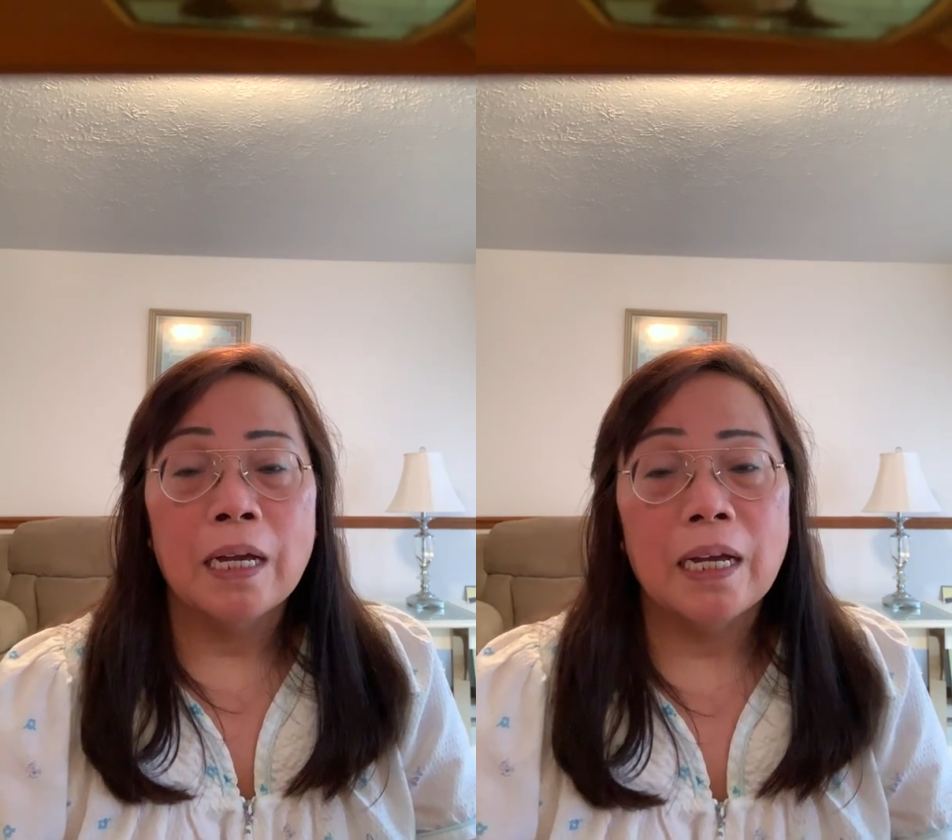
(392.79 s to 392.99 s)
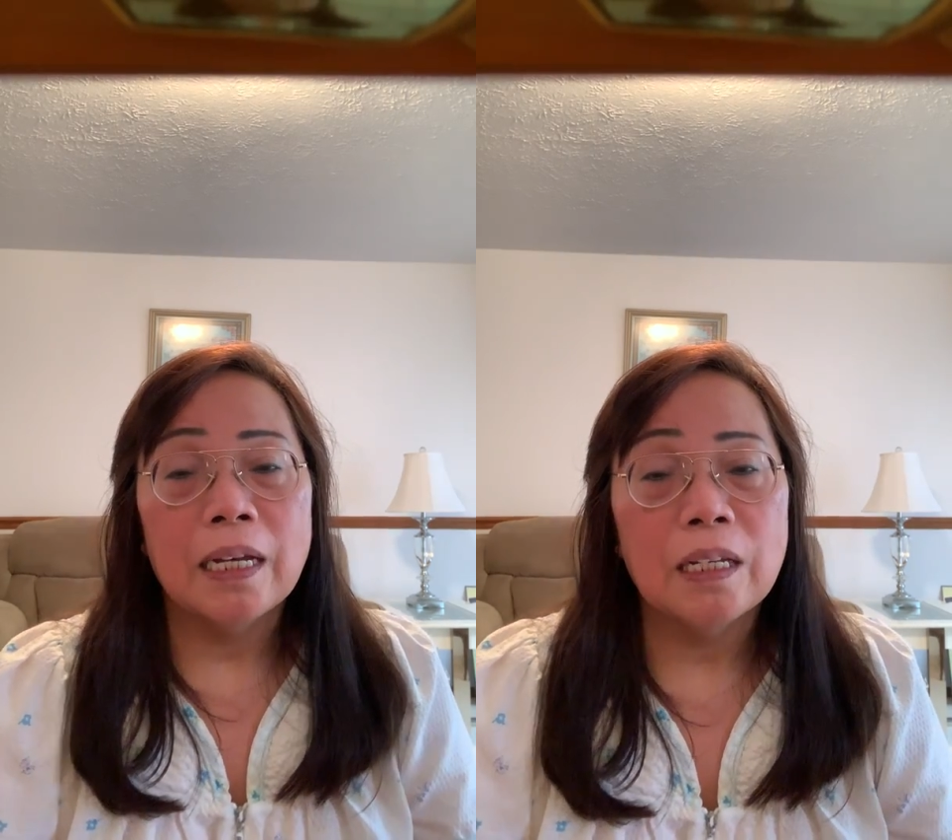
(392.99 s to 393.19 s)

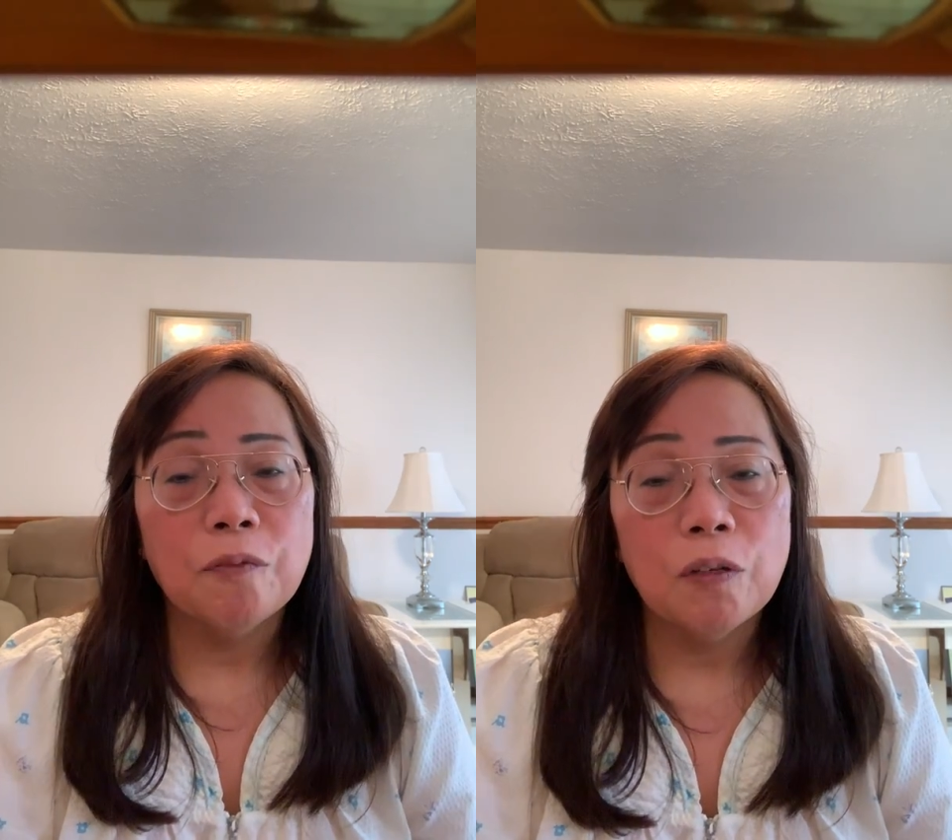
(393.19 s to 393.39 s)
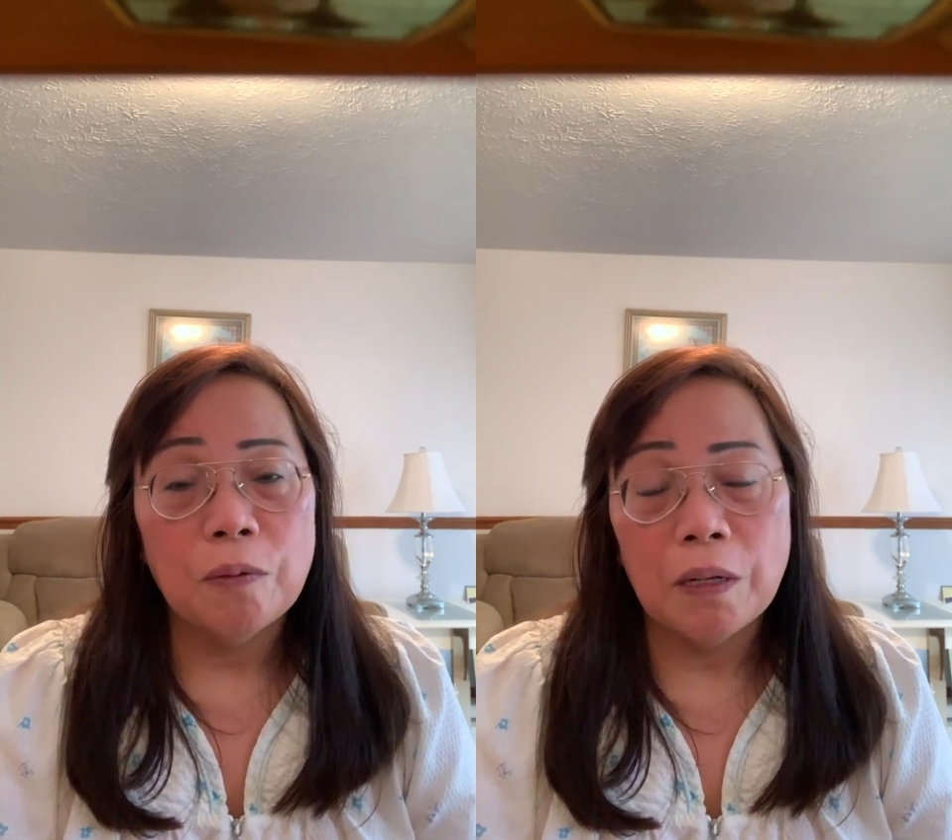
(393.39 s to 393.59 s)
And
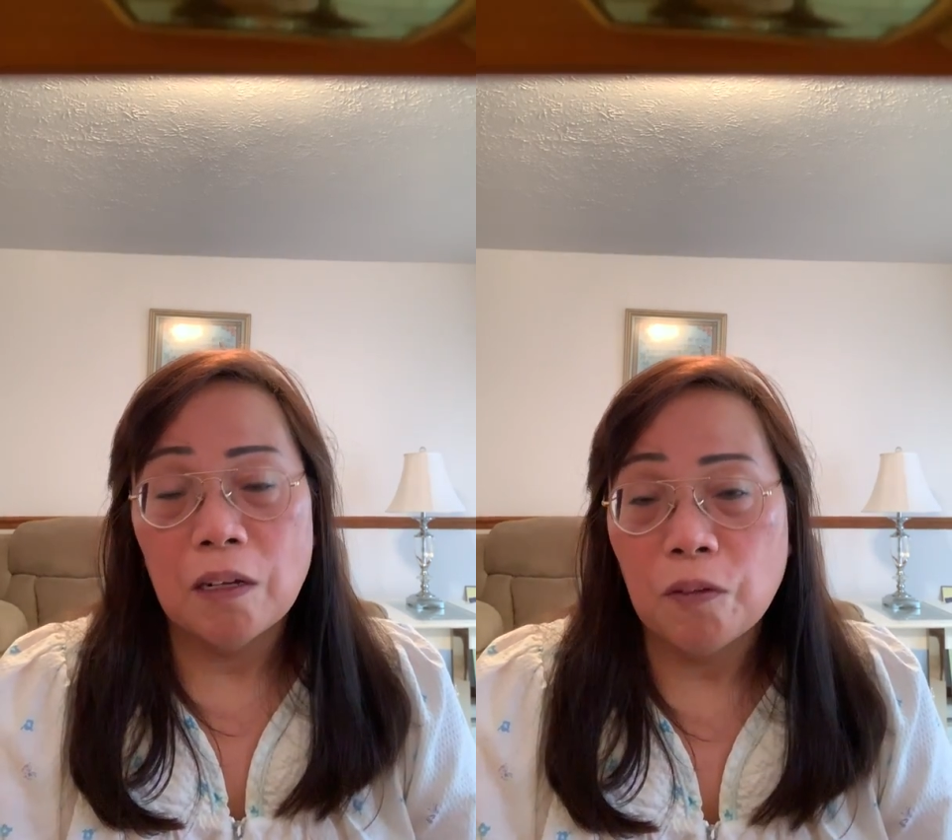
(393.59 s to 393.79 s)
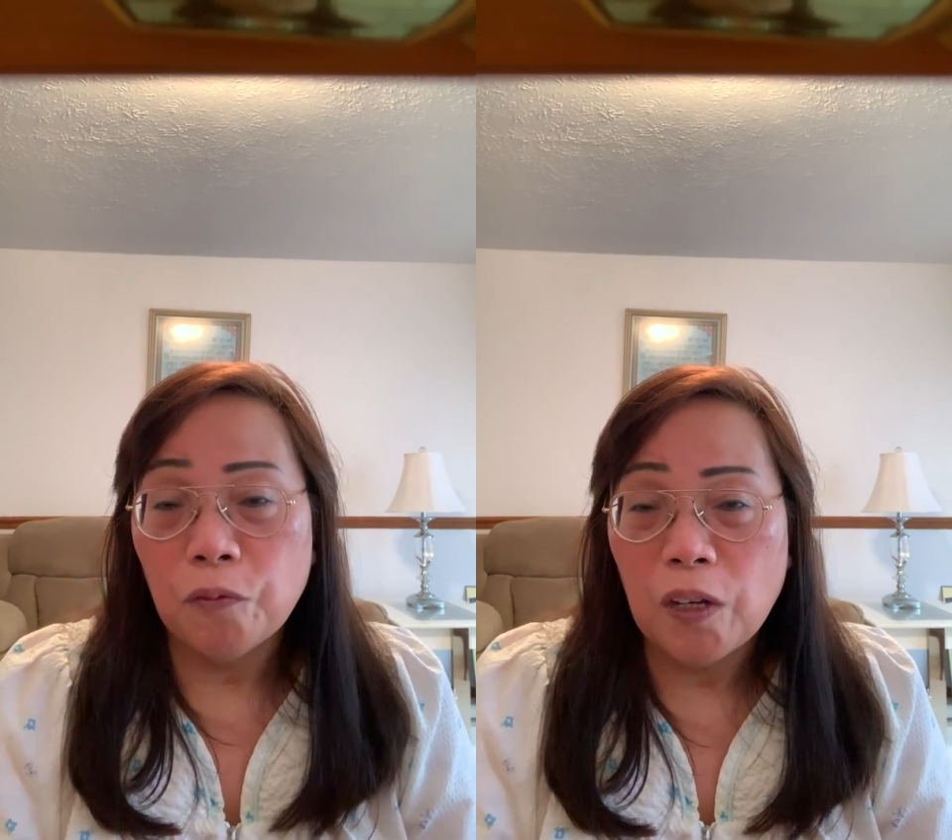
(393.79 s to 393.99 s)
if you are